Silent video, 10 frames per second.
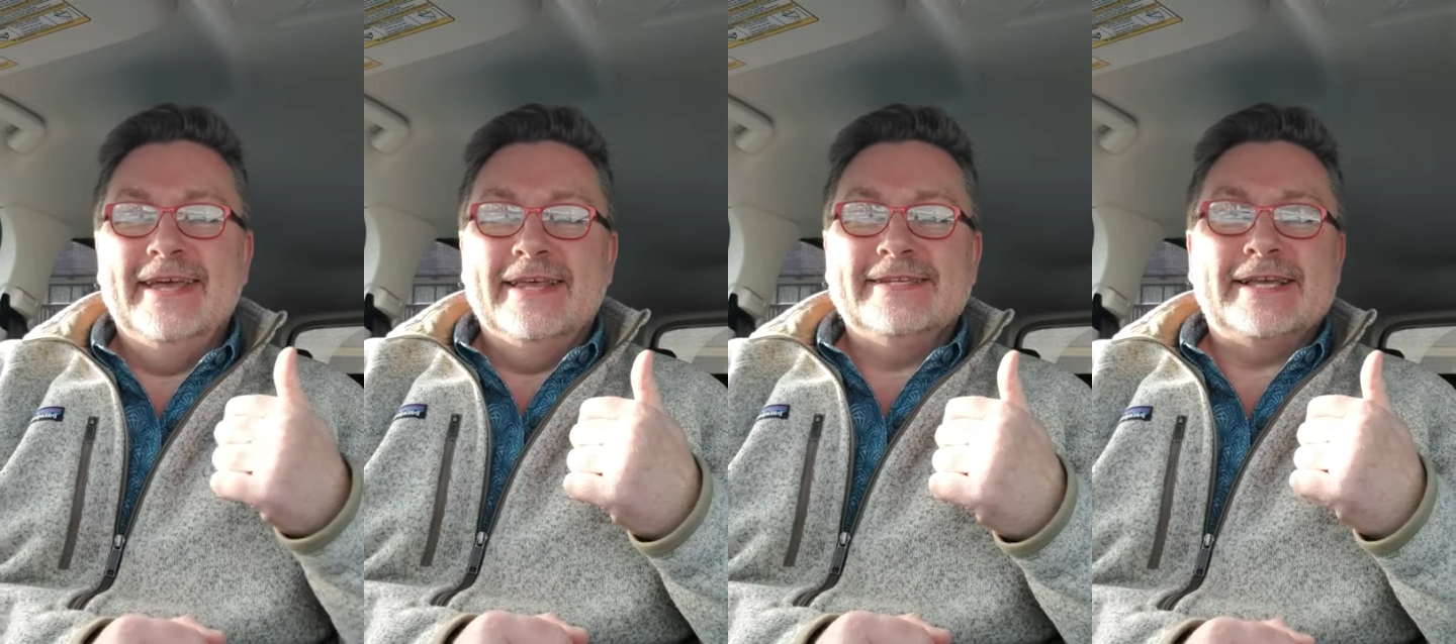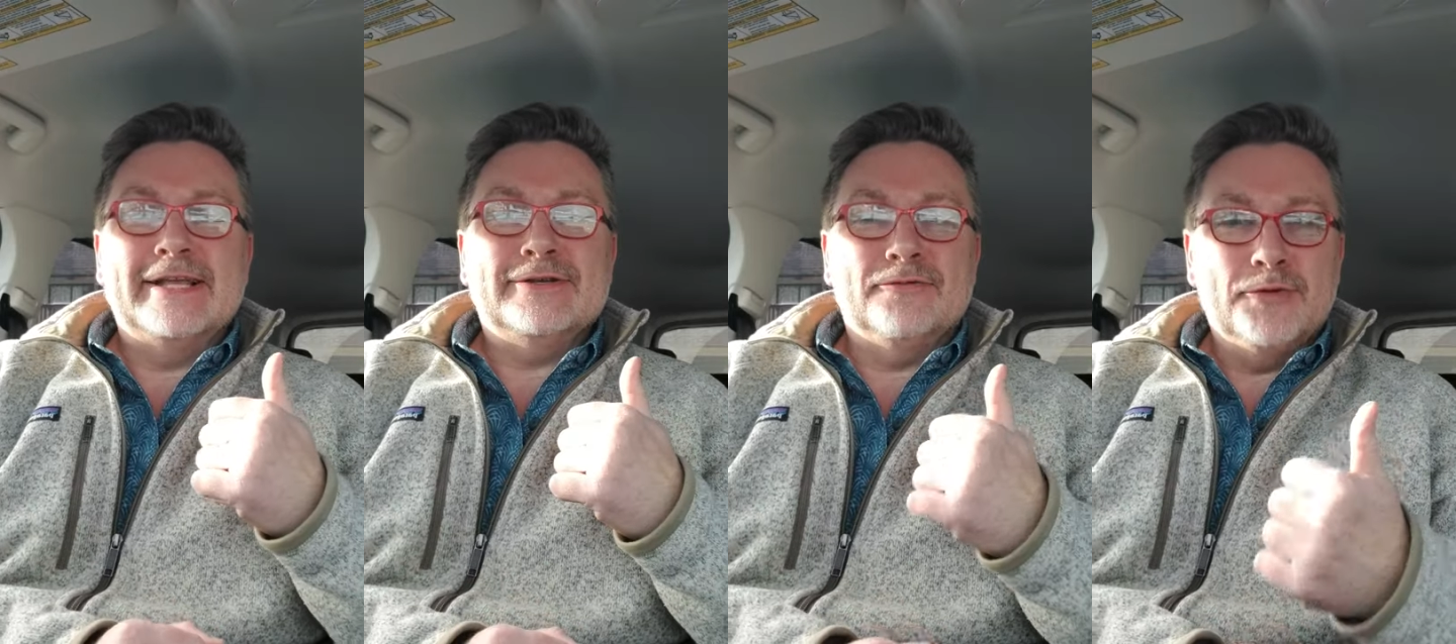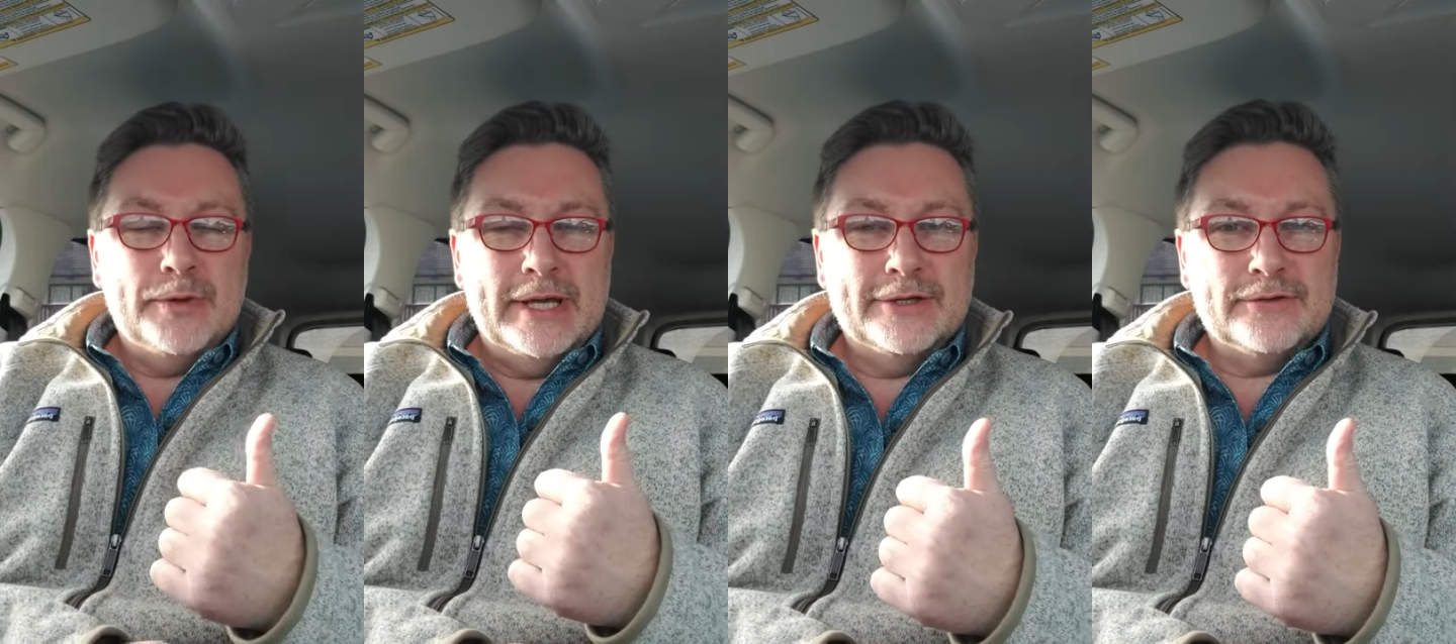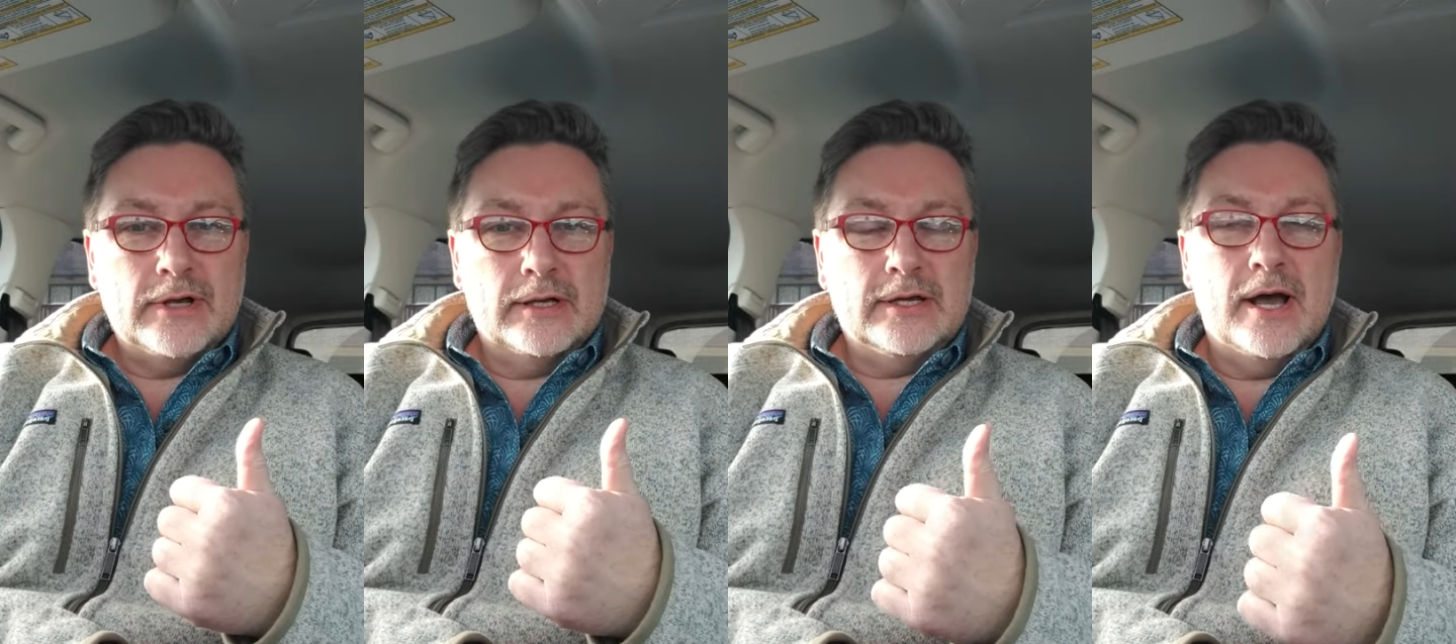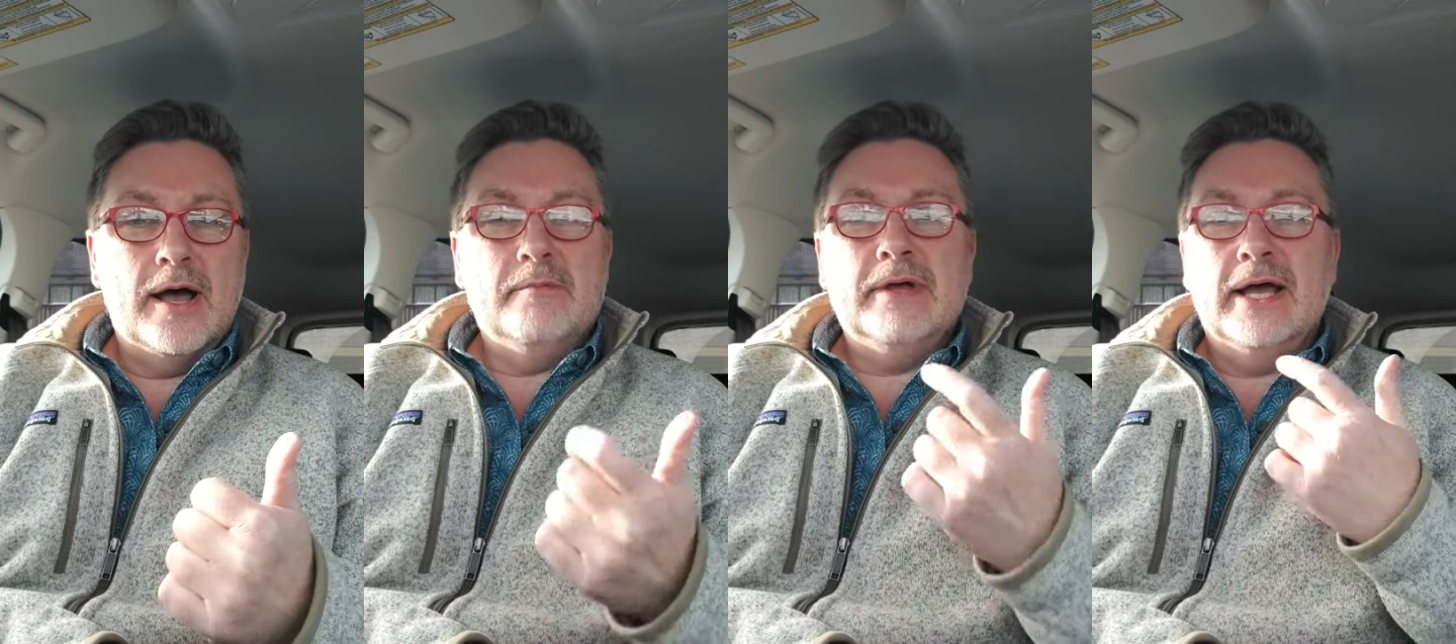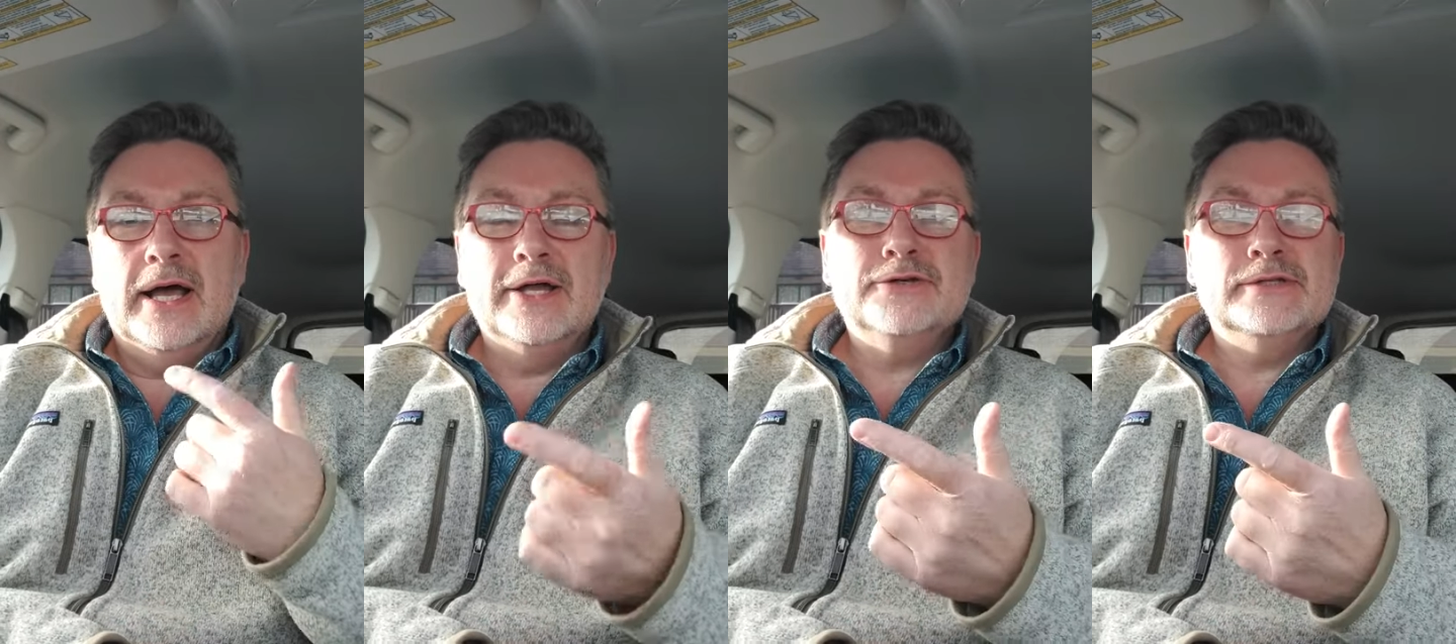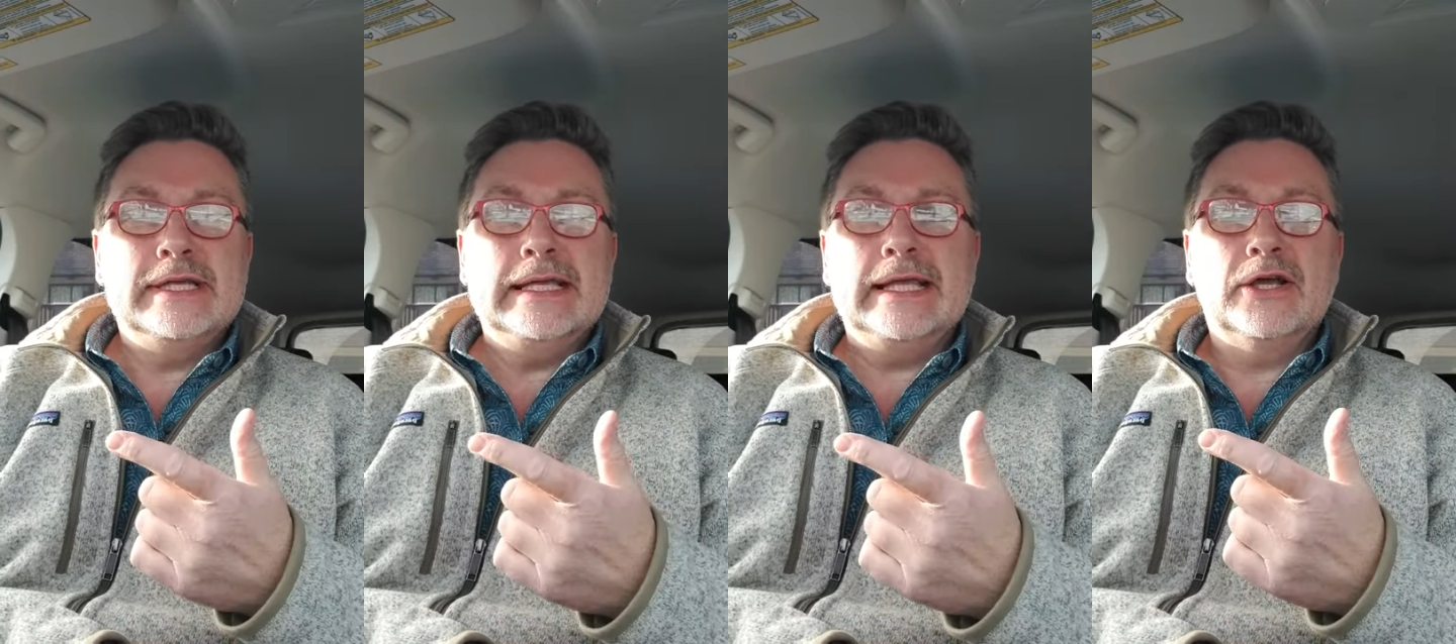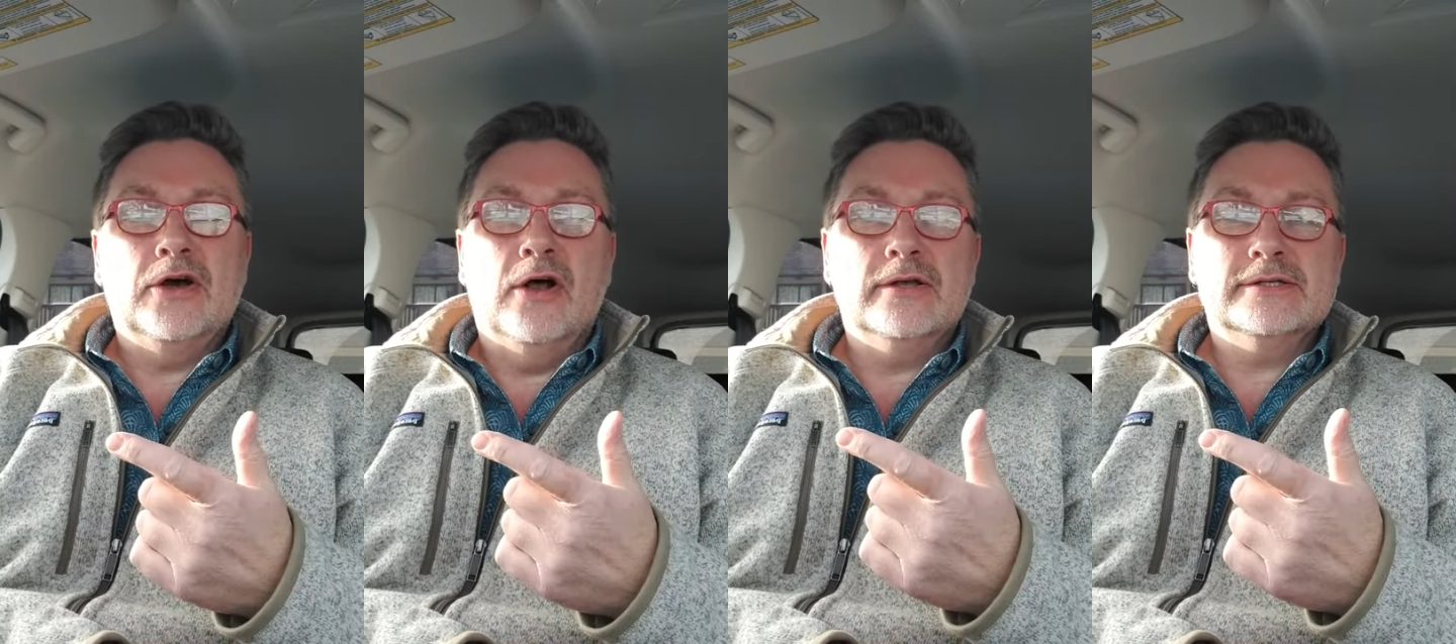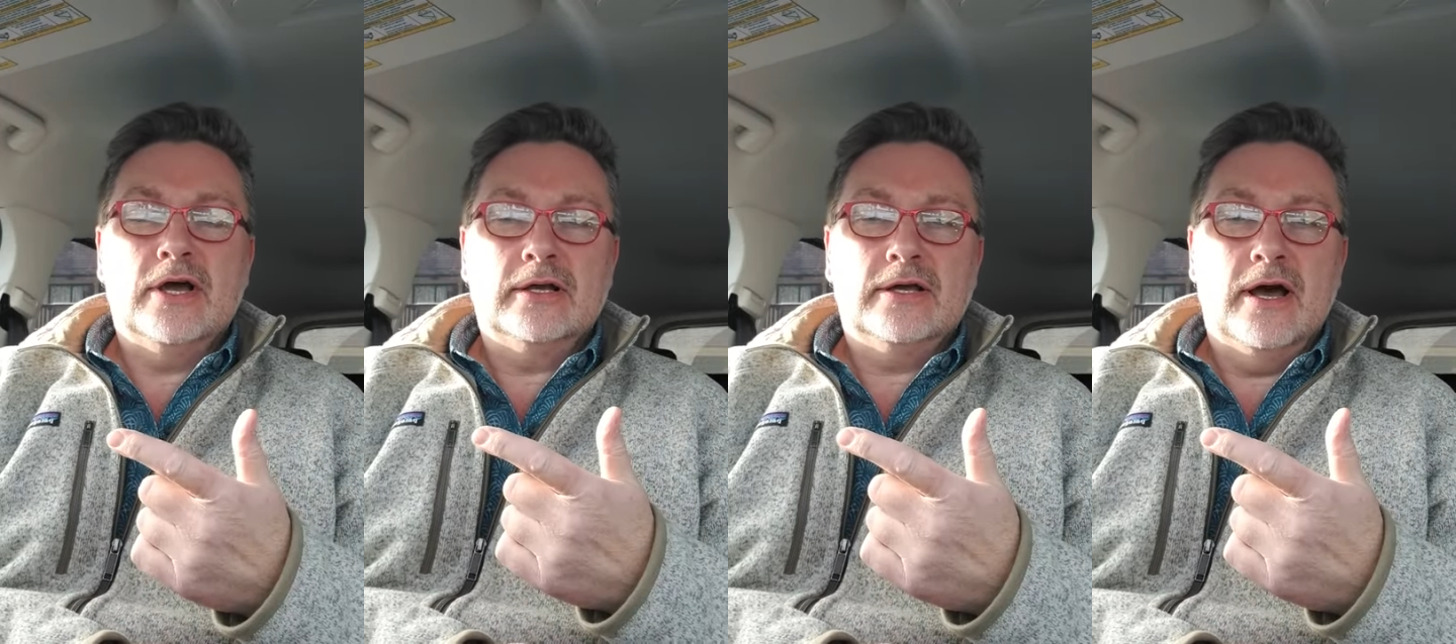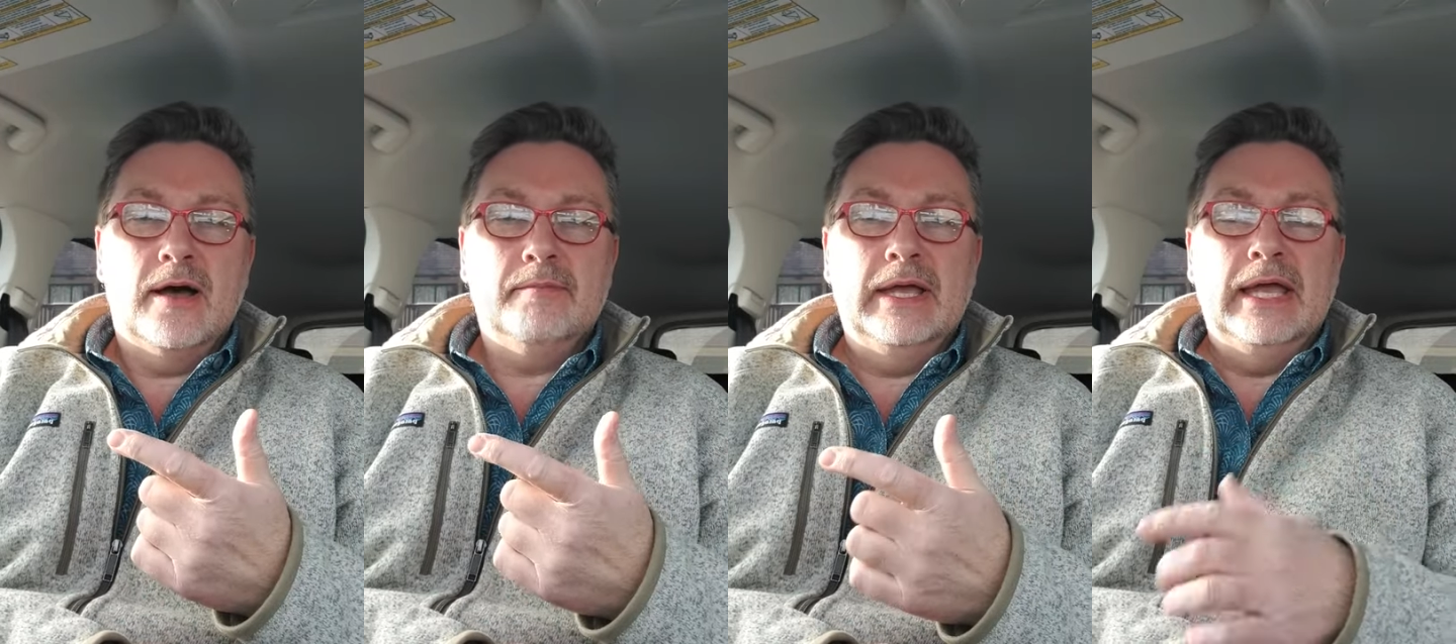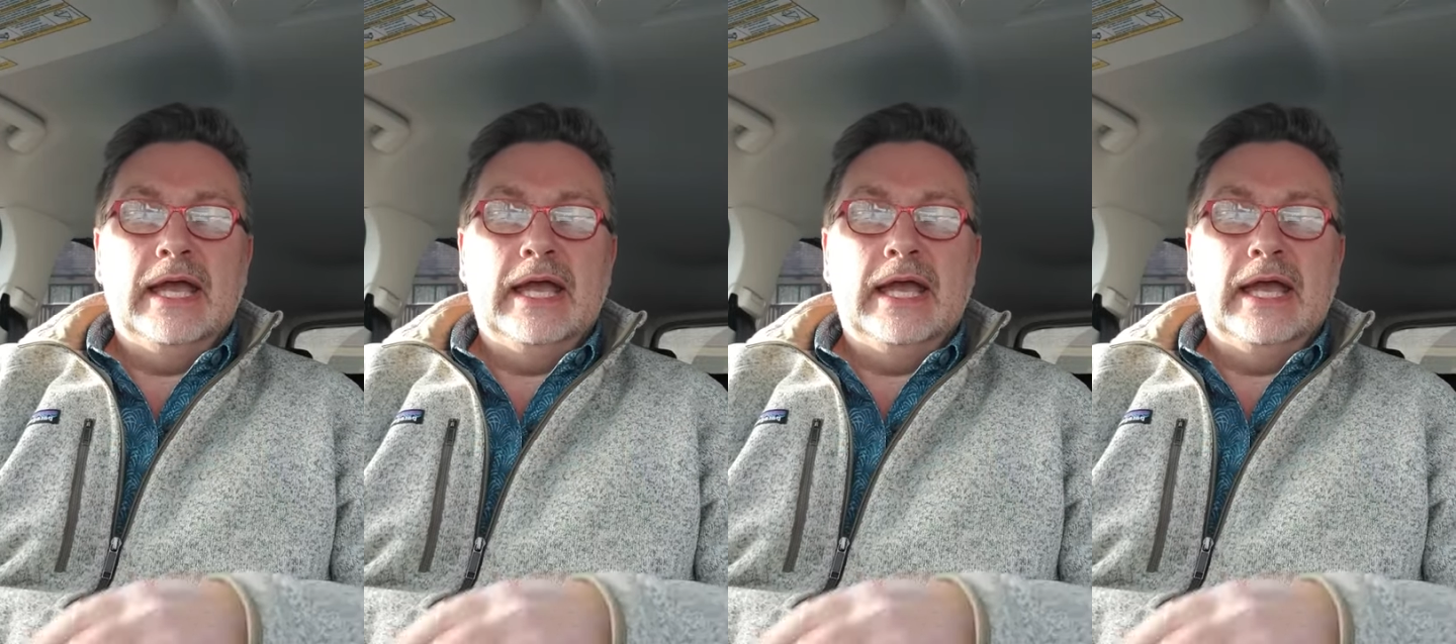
Sites are rudyhunter.com, huntershealingcalls.com,